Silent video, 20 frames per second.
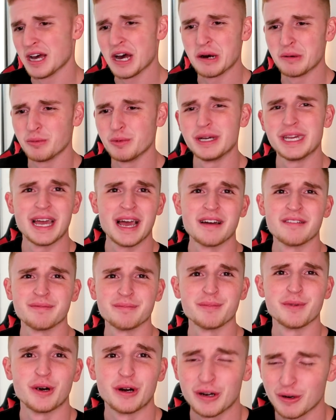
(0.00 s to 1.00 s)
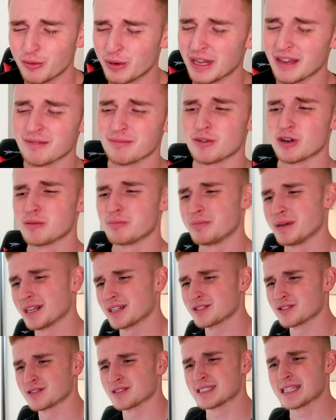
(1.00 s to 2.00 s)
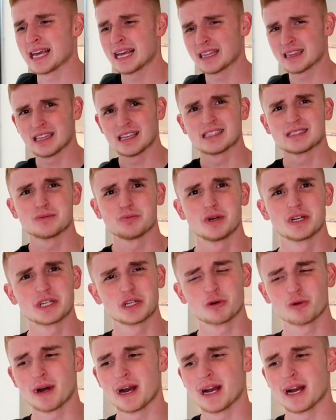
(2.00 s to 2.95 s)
No, we have more. We have more pictures like this one.